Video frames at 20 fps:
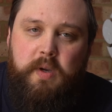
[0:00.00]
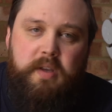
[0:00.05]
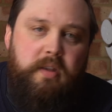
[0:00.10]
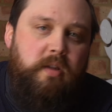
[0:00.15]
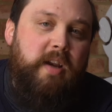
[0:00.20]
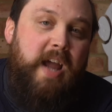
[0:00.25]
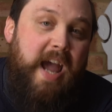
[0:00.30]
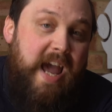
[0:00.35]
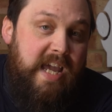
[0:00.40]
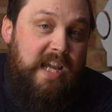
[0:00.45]
with
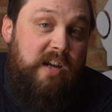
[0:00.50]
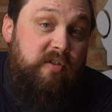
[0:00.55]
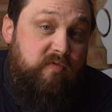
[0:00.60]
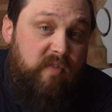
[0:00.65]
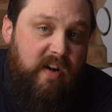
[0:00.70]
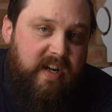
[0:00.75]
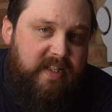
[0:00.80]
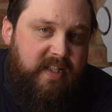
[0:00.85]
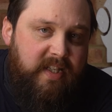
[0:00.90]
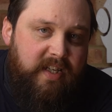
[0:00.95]
an A
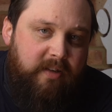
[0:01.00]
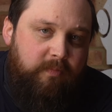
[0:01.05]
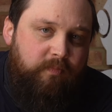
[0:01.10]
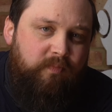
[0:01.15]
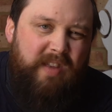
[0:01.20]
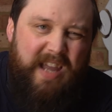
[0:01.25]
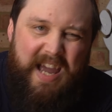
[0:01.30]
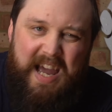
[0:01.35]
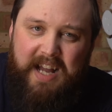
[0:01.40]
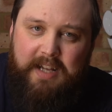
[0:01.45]

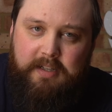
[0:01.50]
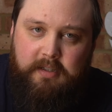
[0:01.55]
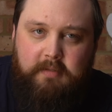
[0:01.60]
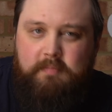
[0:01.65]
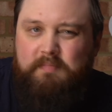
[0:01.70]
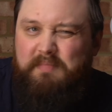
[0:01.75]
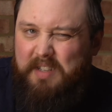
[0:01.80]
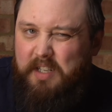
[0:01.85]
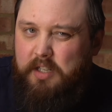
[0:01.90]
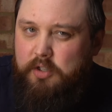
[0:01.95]
rating and
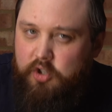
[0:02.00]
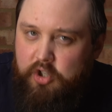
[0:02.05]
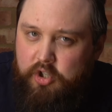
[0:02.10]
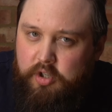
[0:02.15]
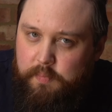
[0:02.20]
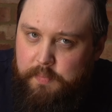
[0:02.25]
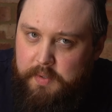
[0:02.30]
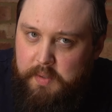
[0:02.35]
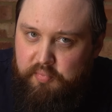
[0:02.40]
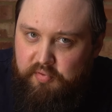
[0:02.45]
it
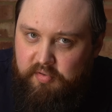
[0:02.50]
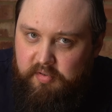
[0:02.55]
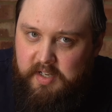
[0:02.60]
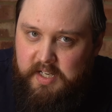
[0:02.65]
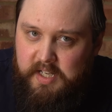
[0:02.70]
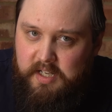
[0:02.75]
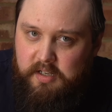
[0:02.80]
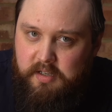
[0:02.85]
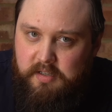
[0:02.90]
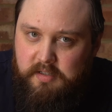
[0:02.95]
should be
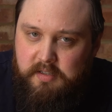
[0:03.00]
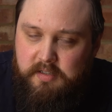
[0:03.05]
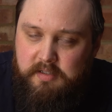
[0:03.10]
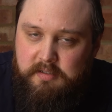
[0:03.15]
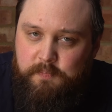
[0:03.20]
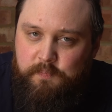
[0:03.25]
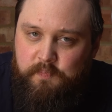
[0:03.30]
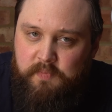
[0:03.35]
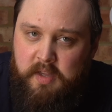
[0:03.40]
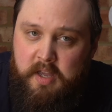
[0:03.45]
pretty
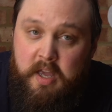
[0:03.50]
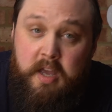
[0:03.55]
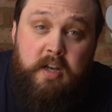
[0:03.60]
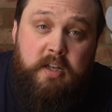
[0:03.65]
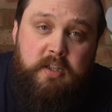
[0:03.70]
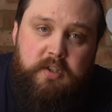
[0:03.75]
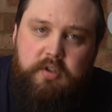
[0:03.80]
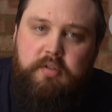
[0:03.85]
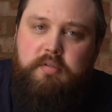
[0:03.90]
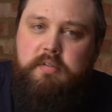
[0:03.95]
good.
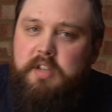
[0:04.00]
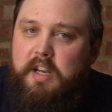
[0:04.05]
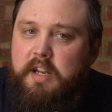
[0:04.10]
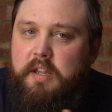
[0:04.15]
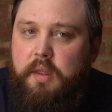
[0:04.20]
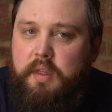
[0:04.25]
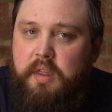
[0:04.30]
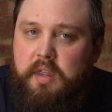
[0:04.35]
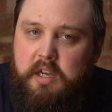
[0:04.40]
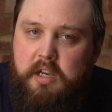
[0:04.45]
Suits like
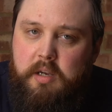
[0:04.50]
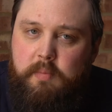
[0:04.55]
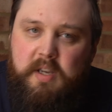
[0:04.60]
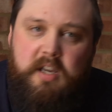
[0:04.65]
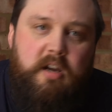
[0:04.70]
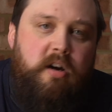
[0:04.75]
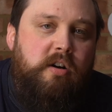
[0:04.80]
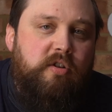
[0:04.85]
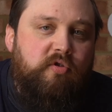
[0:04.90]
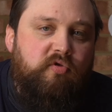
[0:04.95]
the
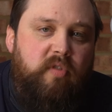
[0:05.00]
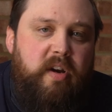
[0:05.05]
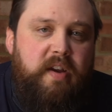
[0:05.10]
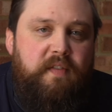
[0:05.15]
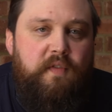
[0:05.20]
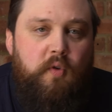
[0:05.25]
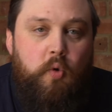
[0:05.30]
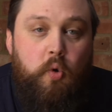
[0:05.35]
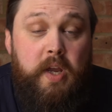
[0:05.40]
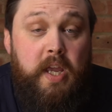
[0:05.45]
Thermiq are great
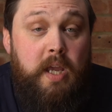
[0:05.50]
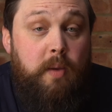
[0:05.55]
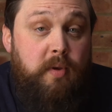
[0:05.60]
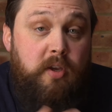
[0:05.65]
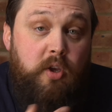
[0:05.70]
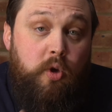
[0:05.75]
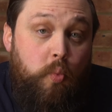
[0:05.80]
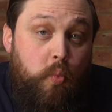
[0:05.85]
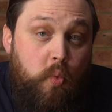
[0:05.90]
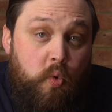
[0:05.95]
for
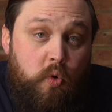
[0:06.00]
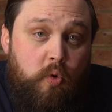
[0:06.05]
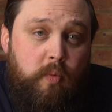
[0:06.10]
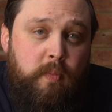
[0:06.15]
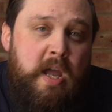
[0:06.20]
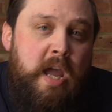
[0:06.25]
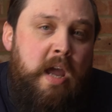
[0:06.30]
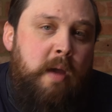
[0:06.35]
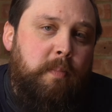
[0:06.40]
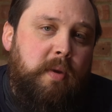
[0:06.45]
keeping you
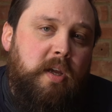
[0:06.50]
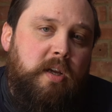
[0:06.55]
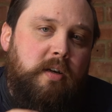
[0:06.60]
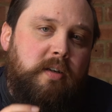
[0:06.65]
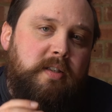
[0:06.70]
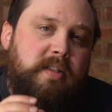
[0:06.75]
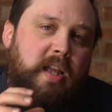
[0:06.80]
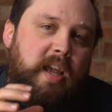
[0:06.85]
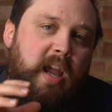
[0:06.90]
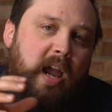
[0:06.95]
warm
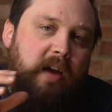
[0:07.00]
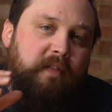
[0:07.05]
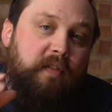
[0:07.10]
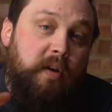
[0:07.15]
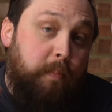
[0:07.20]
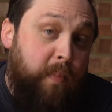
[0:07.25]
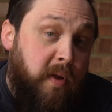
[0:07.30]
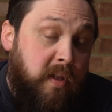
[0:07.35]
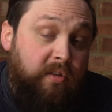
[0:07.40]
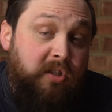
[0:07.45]
because they have
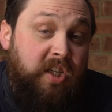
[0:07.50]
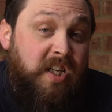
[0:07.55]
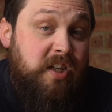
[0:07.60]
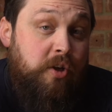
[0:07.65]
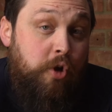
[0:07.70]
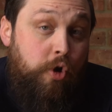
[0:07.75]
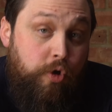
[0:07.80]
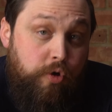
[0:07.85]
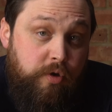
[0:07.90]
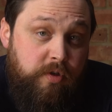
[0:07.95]
a built-in
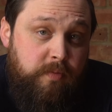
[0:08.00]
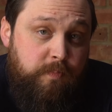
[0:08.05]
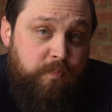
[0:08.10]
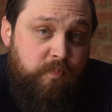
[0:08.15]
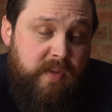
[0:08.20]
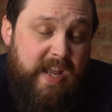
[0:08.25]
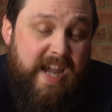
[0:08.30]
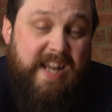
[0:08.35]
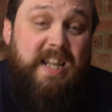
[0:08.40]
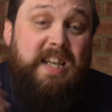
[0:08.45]
hood
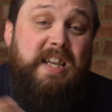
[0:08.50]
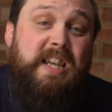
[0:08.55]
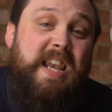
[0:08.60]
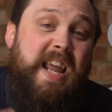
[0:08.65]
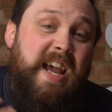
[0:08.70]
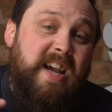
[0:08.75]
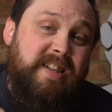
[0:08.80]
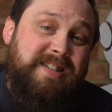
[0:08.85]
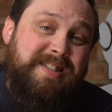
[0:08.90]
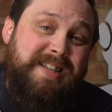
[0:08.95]
and a
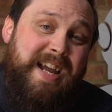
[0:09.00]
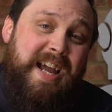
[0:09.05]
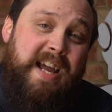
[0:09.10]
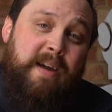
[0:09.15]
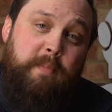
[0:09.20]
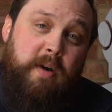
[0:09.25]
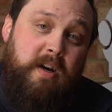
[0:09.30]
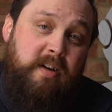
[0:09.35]
neck dam